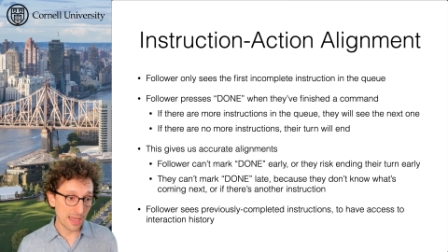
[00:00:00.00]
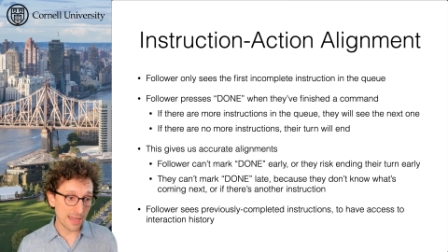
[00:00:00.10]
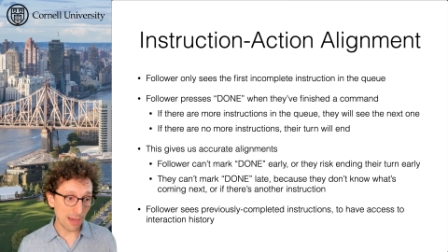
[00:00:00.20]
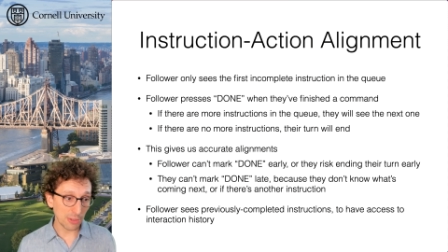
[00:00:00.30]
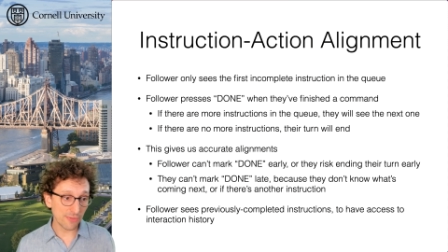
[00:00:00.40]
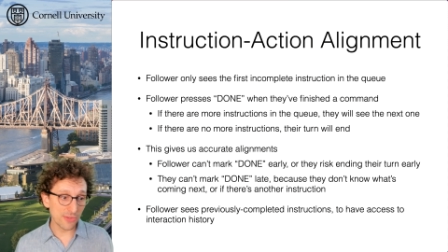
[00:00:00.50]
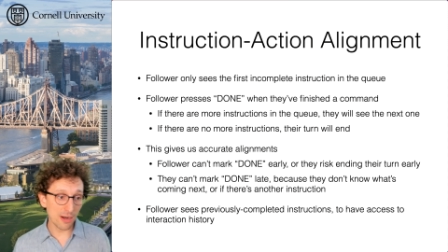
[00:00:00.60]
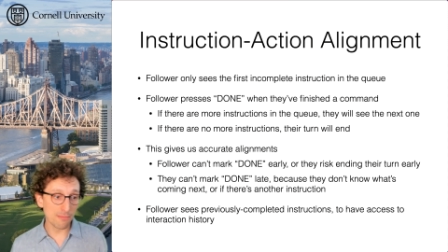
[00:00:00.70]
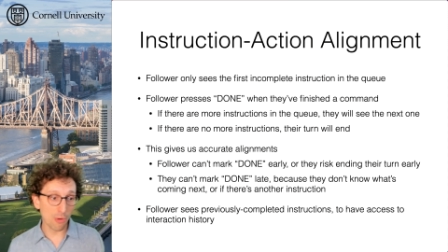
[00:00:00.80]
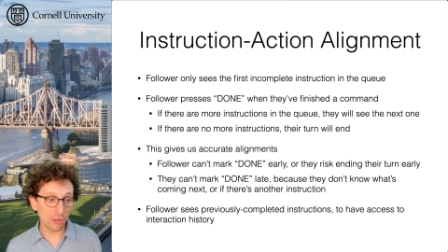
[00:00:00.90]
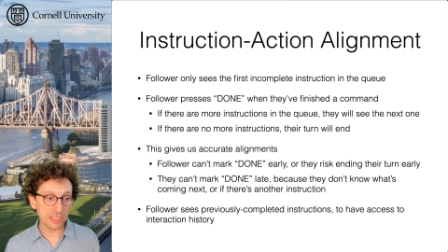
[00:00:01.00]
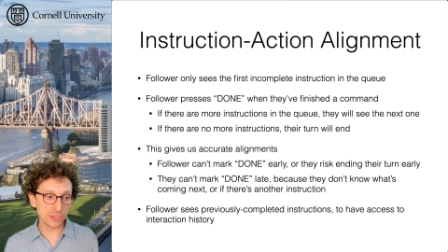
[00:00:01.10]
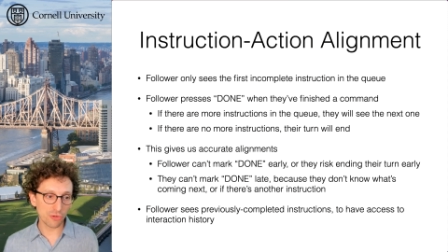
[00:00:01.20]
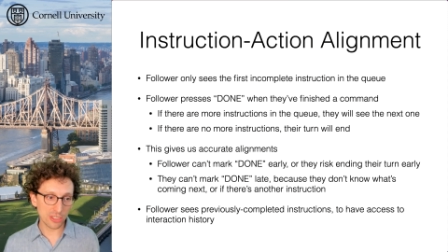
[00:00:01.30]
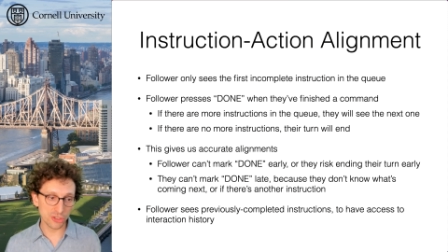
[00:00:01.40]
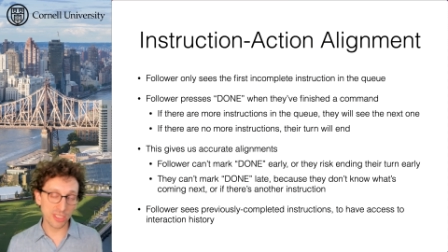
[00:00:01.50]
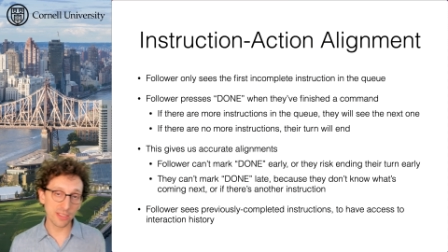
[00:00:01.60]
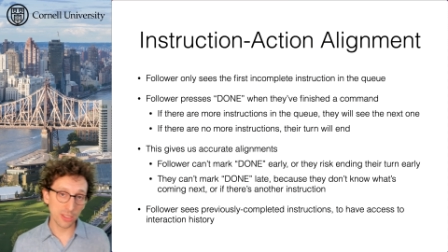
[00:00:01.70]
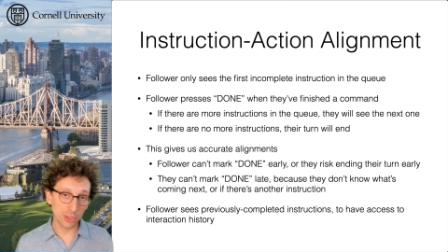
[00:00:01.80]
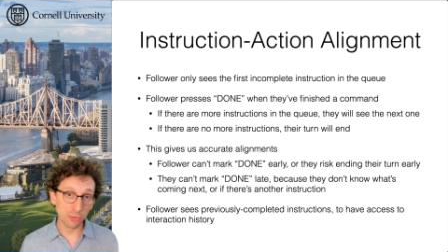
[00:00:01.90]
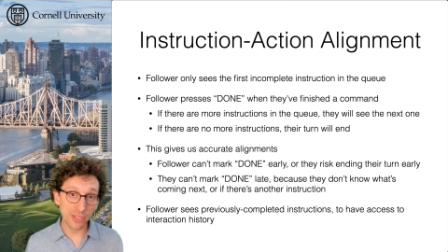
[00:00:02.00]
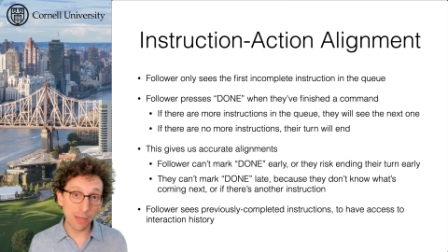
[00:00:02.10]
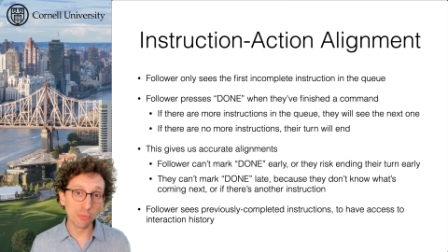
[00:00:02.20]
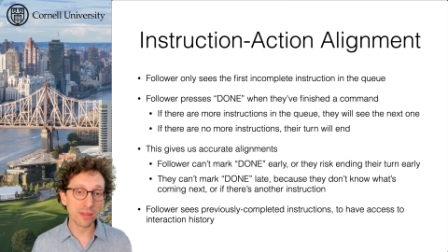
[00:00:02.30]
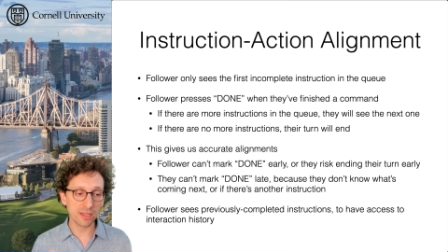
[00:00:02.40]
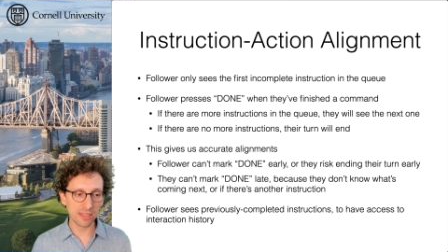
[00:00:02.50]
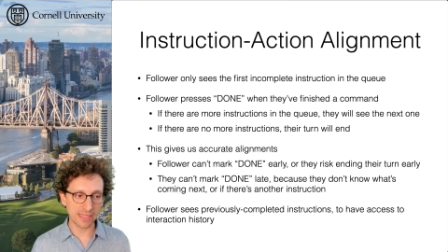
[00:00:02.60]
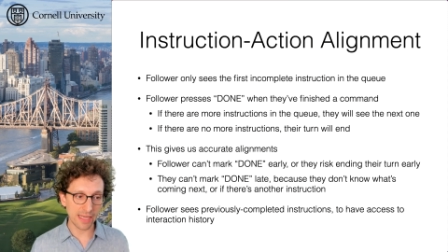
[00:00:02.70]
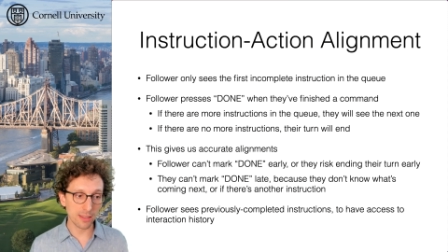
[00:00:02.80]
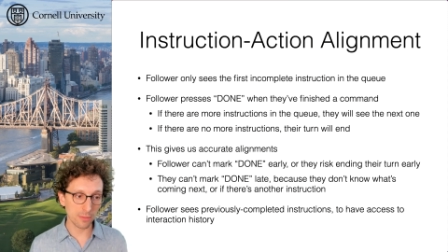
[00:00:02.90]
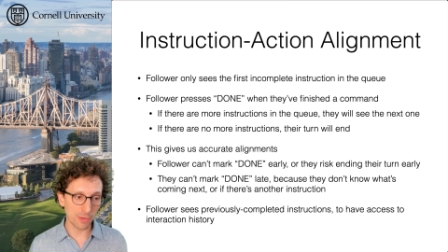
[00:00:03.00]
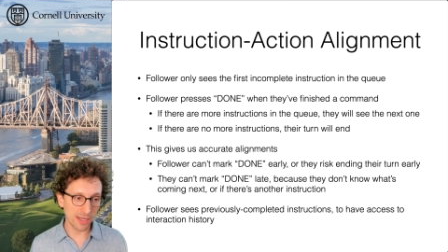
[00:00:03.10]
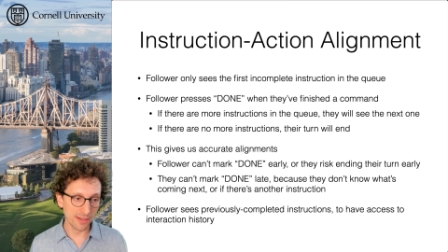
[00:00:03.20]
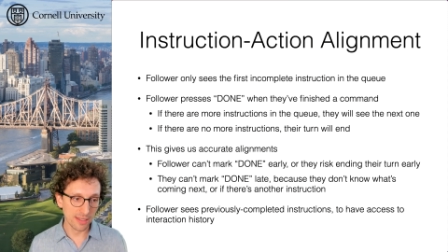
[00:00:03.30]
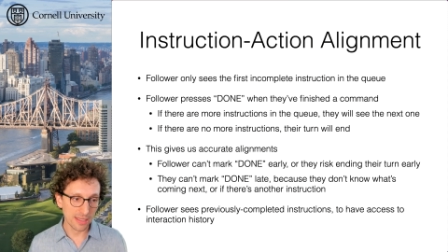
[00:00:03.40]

Now, if there are more instructions in the queue, they will see the next one.